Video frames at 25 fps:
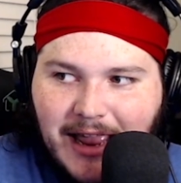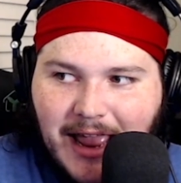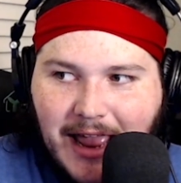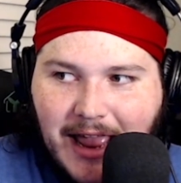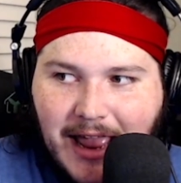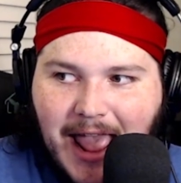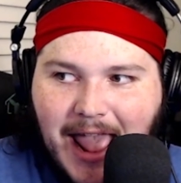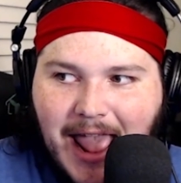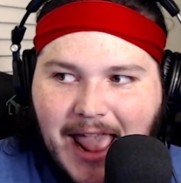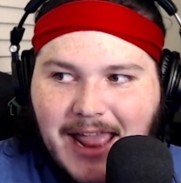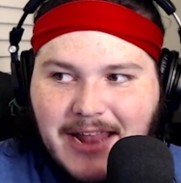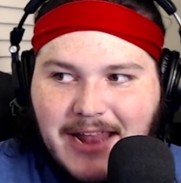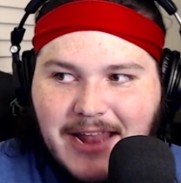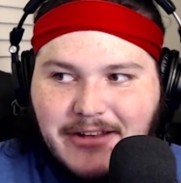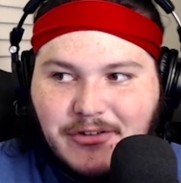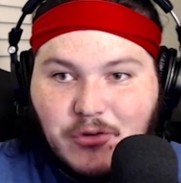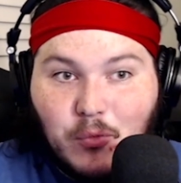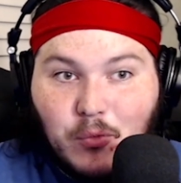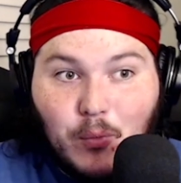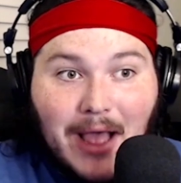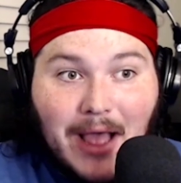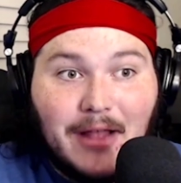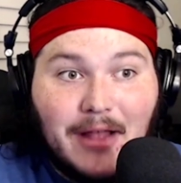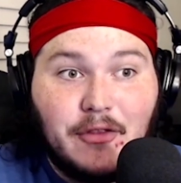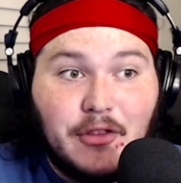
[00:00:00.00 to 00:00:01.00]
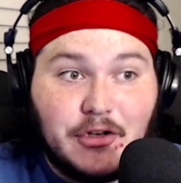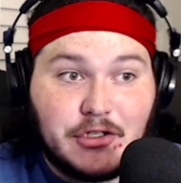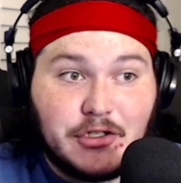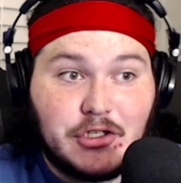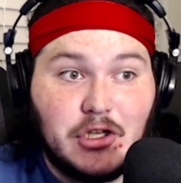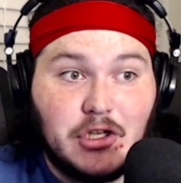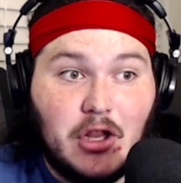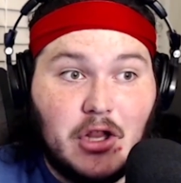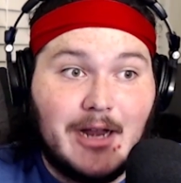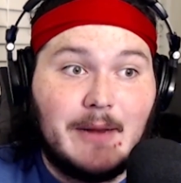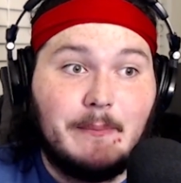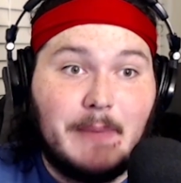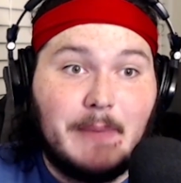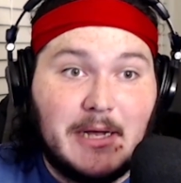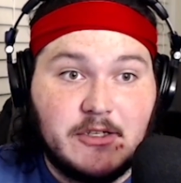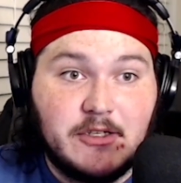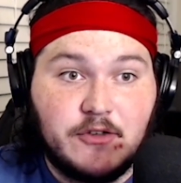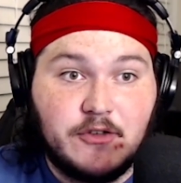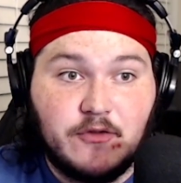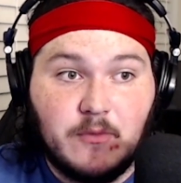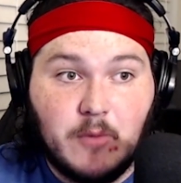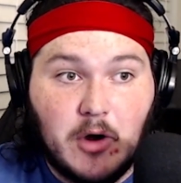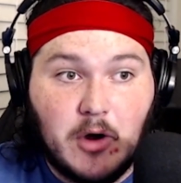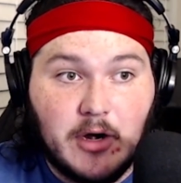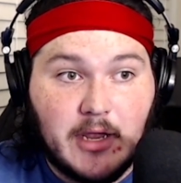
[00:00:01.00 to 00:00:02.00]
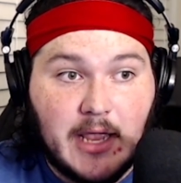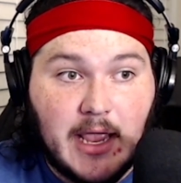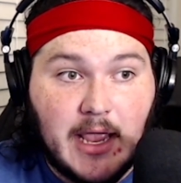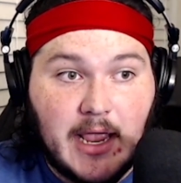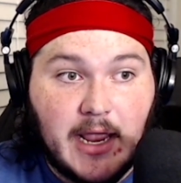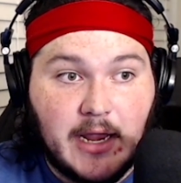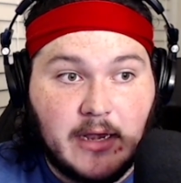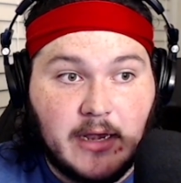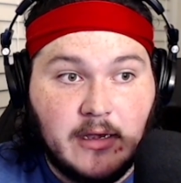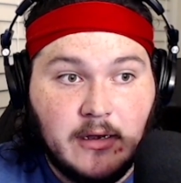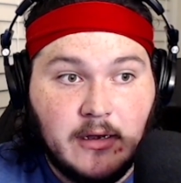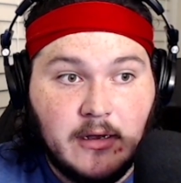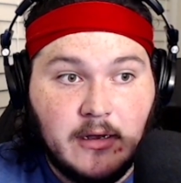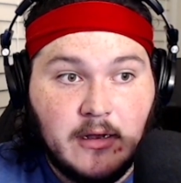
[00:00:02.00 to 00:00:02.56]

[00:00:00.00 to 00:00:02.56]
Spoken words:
and while there's a lot of buzz from Arcane,